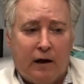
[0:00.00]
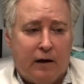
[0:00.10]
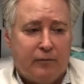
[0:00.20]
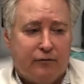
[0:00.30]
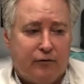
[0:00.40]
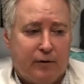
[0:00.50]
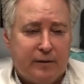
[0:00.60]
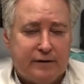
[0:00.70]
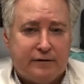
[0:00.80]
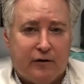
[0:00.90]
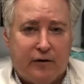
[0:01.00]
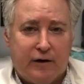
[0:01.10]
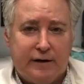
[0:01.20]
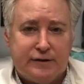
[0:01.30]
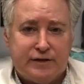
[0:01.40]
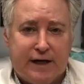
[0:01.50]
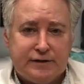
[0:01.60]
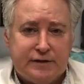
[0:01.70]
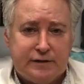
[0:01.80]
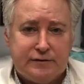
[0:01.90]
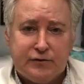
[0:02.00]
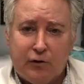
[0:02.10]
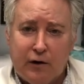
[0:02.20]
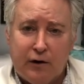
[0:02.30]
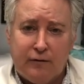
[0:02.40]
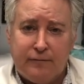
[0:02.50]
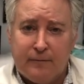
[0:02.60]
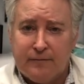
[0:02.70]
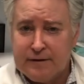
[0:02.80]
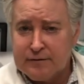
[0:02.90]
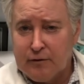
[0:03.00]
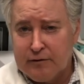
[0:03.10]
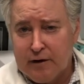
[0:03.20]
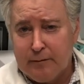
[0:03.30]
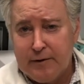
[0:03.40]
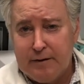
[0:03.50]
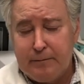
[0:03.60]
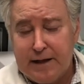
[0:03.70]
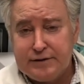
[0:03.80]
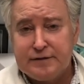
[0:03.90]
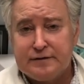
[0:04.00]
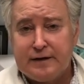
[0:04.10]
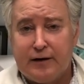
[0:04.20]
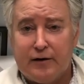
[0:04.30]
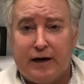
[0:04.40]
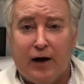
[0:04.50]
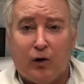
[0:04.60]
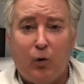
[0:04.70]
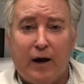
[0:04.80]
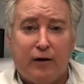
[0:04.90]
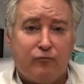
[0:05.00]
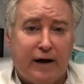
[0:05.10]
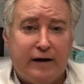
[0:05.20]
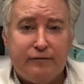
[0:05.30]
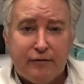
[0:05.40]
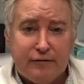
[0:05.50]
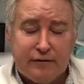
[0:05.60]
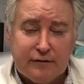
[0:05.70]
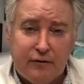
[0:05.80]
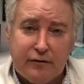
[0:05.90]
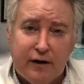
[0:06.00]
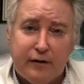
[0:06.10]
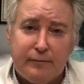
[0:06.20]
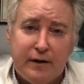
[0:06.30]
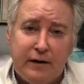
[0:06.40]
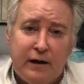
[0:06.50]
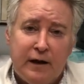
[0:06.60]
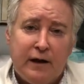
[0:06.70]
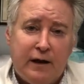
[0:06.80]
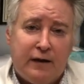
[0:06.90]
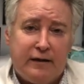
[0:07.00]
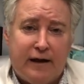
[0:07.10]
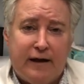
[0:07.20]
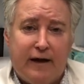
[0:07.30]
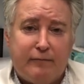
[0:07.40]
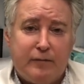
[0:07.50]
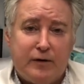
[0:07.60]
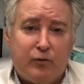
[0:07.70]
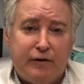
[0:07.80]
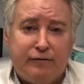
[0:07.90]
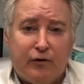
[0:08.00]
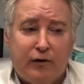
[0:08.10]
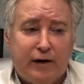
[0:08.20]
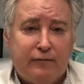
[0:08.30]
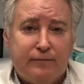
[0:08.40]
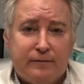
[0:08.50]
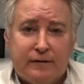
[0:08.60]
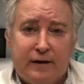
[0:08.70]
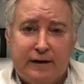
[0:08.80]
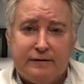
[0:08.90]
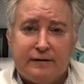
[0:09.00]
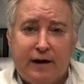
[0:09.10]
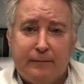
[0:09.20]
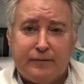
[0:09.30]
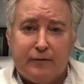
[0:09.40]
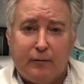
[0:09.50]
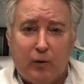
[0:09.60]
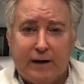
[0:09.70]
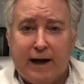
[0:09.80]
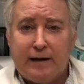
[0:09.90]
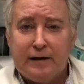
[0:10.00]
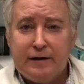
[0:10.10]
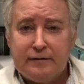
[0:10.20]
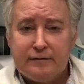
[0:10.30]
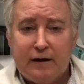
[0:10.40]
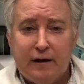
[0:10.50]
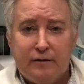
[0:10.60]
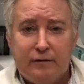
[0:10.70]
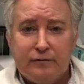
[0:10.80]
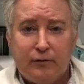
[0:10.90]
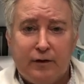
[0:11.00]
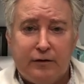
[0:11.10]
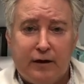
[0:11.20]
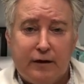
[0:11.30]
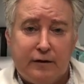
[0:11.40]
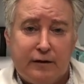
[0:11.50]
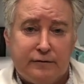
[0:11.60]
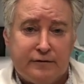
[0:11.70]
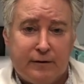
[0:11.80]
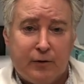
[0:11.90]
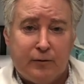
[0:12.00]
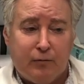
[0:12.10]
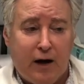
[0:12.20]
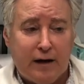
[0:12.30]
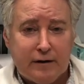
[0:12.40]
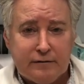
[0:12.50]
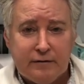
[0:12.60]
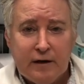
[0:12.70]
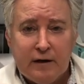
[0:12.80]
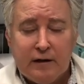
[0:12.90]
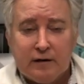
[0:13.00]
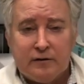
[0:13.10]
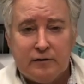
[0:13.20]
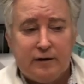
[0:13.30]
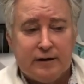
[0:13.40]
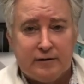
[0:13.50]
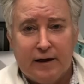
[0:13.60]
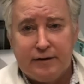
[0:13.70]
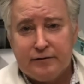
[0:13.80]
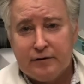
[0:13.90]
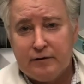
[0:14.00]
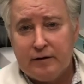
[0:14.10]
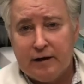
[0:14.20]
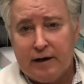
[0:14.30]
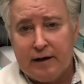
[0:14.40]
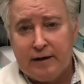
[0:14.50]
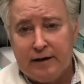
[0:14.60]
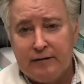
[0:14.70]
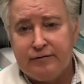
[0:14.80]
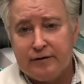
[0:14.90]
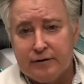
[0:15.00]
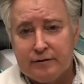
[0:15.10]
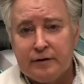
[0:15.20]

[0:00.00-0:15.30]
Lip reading: performing steroid injections or physical therapy. Patients that are not quite ready for physical therapy, they have been referring to these types of modalities that I use with the Zimmer products, including laser and eField.